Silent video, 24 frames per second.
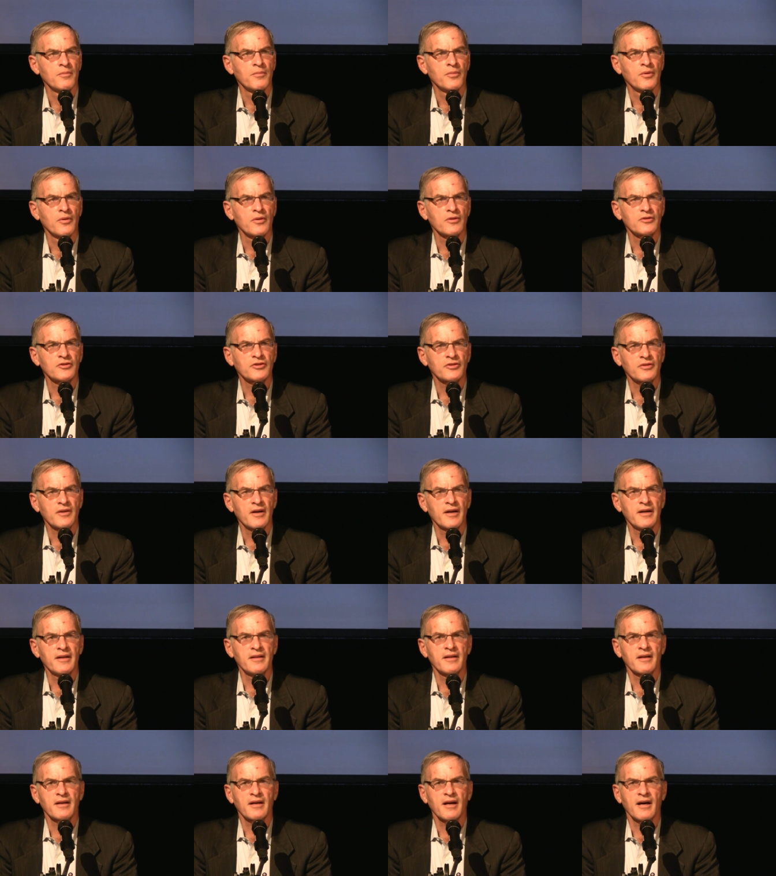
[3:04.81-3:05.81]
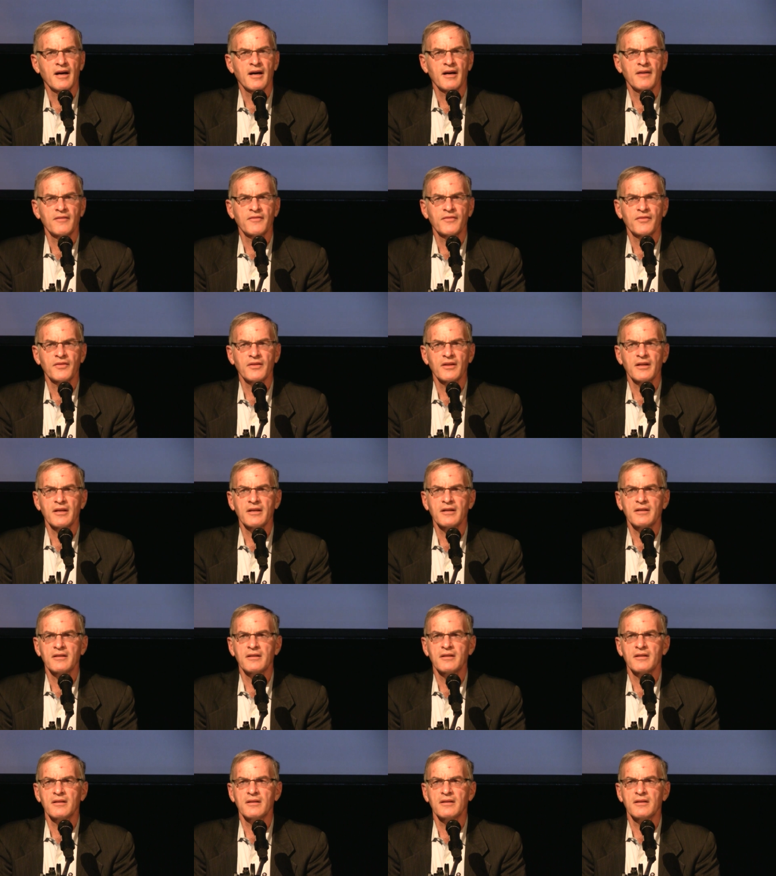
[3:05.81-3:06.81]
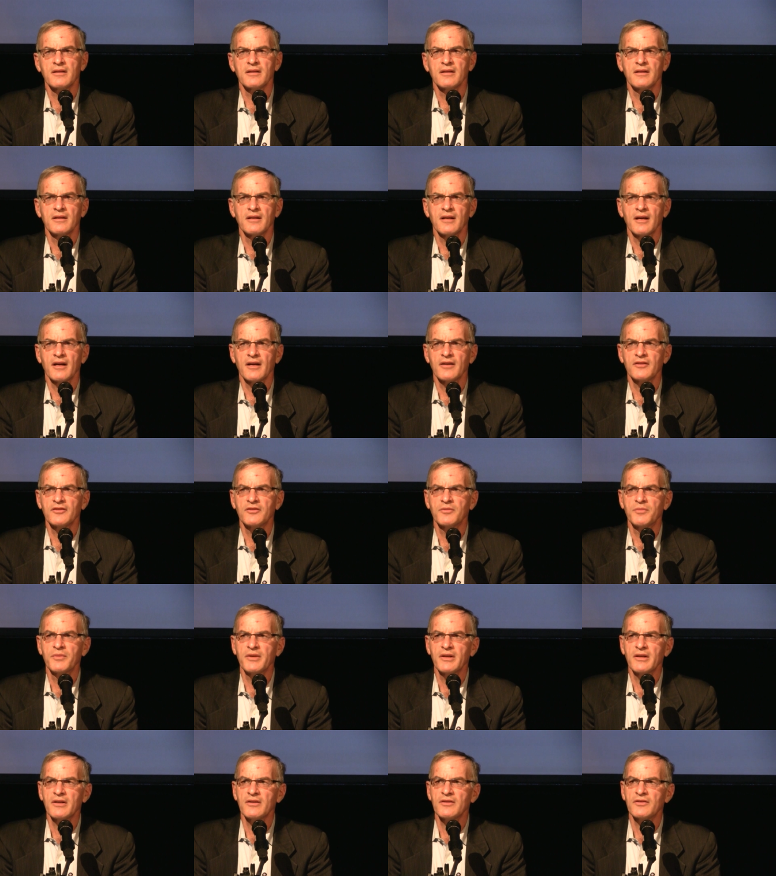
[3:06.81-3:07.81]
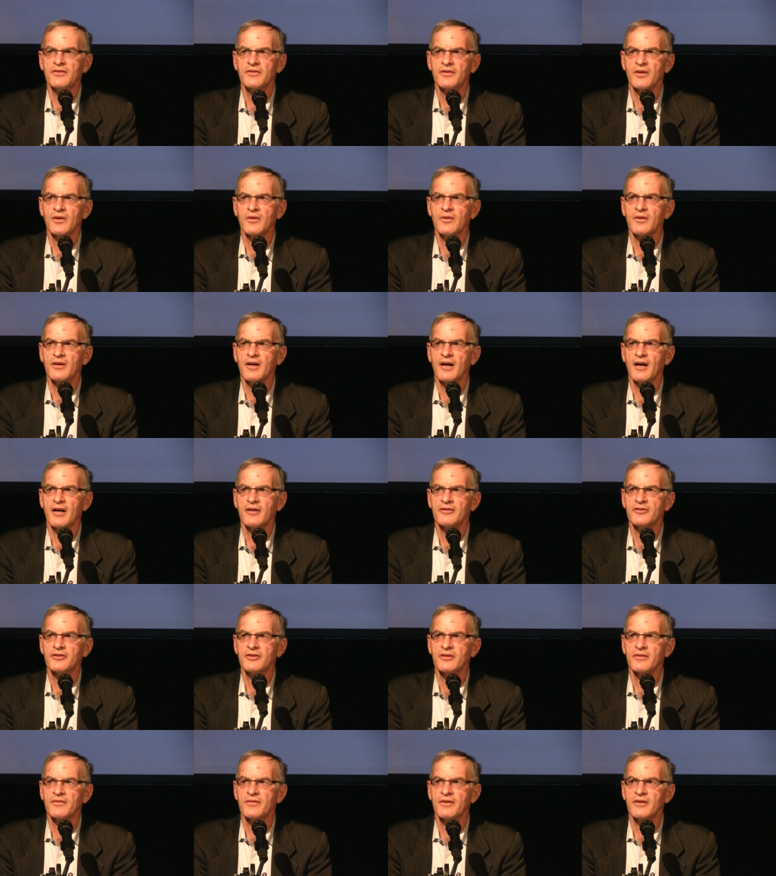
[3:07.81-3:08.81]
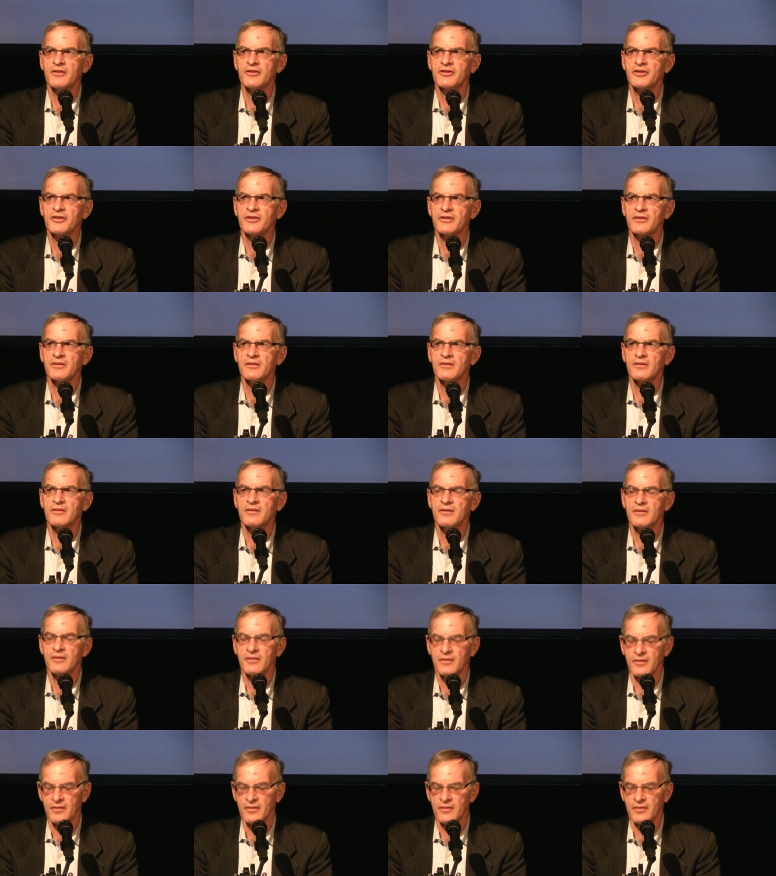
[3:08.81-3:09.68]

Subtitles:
portray the conflict as being so controversial